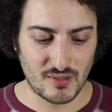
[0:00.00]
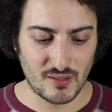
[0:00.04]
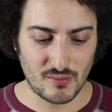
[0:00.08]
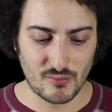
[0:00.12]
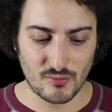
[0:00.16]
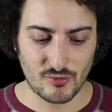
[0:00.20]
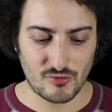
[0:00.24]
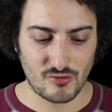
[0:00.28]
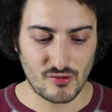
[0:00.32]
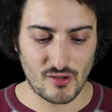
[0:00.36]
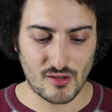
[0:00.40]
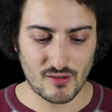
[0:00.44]
It
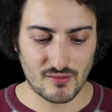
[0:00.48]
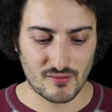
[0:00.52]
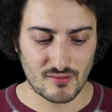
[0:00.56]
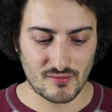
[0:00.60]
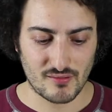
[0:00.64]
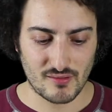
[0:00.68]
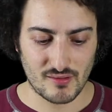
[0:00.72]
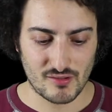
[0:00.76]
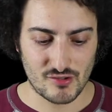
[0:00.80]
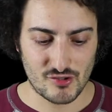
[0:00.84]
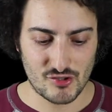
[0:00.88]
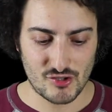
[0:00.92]
was not
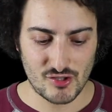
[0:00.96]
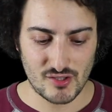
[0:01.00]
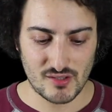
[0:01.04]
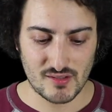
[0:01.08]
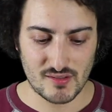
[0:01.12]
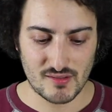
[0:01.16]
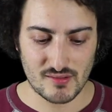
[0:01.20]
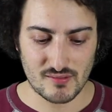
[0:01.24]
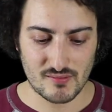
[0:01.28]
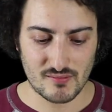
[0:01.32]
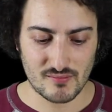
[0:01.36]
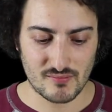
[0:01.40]

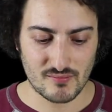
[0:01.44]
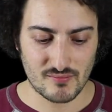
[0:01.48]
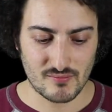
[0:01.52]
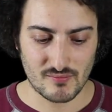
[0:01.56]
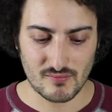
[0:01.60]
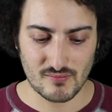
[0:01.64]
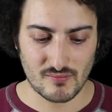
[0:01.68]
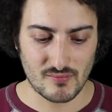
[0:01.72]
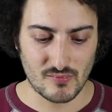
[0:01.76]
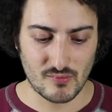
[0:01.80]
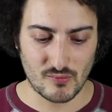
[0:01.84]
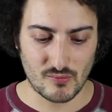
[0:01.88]
sheets,
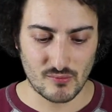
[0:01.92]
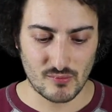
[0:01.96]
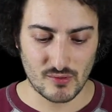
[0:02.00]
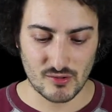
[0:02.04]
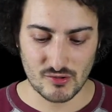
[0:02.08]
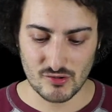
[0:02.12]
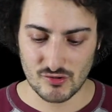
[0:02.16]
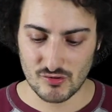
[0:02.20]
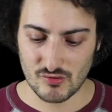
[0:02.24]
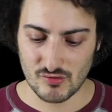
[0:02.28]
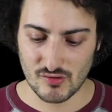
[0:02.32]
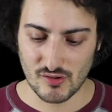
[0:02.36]

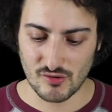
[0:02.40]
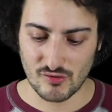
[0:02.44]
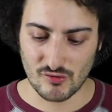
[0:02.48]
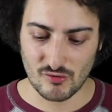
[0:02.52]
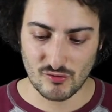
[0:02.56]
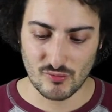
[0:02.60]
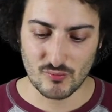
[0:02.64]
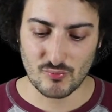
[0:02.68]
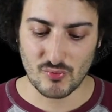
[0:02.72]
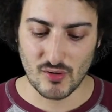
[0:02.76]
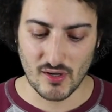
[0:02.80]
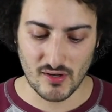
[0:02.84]
which doesn't
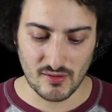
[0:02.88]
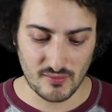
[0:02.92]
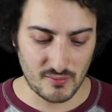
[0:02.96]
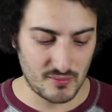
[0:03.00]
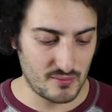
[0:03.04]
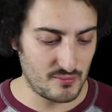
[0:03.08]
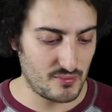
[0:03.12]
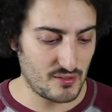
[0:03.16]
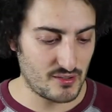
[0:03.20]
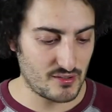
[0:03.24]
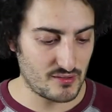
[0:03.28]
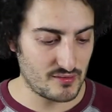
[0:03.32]
surprise me
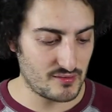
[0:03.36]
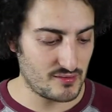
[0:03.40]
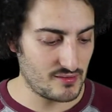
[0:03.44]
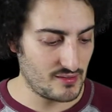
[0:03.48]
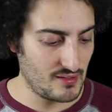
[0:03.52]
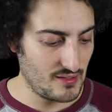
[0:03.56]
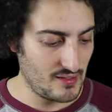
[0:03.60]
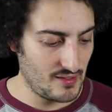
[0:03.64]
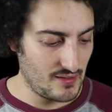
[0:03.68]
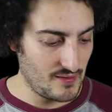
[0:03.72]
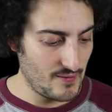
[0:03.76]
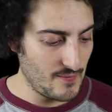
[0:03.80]
because
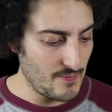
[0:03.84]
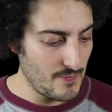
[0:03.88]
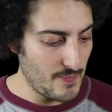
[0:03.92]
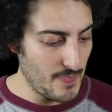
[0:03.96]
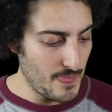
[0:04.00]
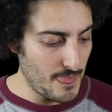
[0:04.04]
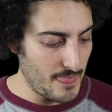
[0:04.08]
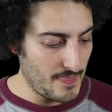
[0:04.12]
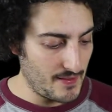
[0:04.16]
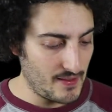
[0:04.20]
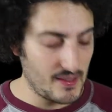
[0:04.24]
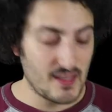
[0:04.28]

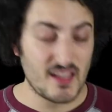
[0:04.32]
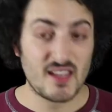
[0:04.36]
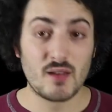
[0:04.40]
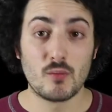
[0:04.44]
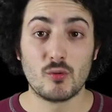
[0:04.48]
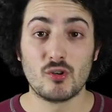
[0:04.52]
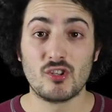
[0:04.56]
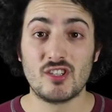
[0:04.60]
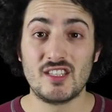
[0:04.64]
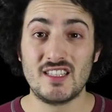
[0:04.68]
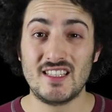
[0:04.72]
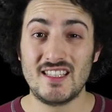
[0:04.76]
he
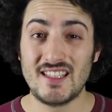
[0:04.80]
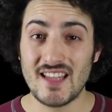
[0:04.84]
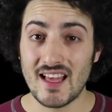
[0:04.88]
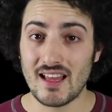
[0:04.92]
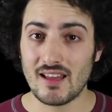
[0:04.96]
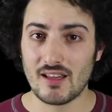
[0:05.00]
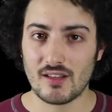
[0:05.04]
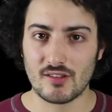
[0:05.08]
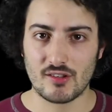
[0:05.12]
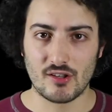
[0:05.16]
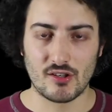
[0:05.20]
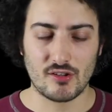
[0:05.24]
would
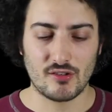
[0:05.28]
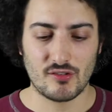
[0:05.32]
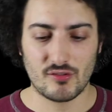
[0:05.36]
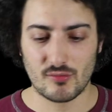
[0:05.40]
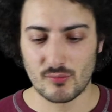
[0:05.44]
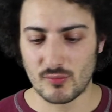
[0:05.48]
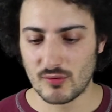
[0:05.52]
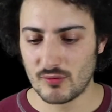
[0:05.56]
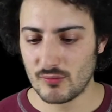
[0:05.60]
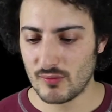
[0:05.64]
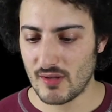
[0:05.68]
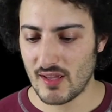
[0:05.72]
yell at us
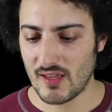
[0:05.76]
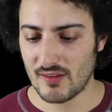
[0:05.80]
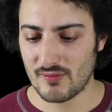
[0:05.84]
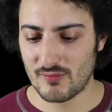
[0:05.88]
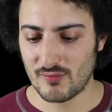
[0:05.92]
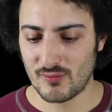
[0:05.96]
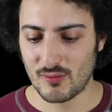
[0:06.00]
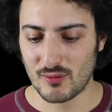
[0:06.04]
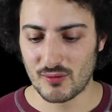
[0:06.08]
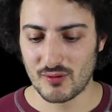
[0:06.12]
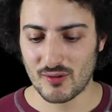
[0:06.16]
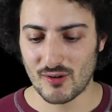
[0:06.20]
when we had
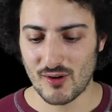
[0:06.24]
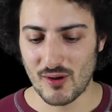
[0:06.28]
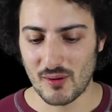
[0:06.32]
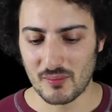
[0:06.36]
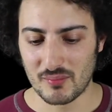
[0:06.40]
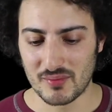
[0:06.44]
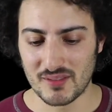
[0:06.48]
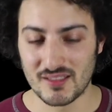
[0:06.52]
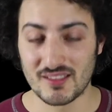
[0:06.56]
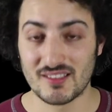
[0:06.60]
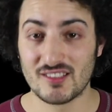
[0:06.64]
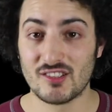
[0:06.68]

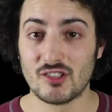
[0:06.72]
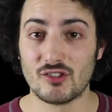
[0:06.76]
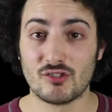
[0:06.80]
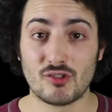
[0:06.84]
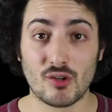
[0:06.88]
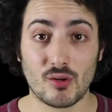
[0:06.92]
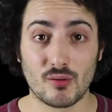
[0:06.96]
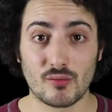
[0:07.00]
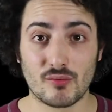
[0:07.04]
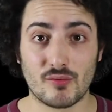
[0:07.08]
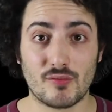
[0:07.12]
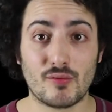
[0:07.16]
photocopies.
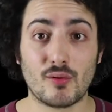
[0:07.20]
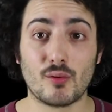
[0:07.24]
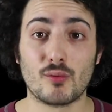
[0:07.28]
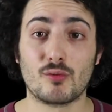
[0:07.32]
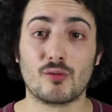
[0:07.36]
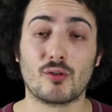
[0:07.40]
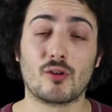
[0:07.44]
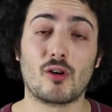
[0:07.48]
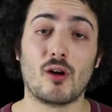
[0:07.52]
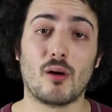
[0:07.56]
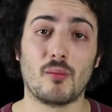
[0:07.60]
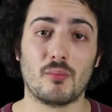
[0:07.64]
Don't
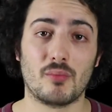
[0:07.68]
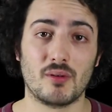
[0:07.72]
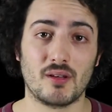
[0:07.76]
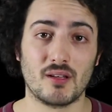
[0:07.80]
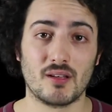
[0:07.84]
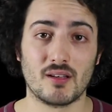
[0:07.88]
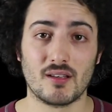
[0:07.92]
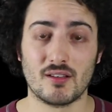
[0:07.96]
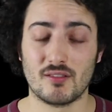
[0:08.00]
photocopy.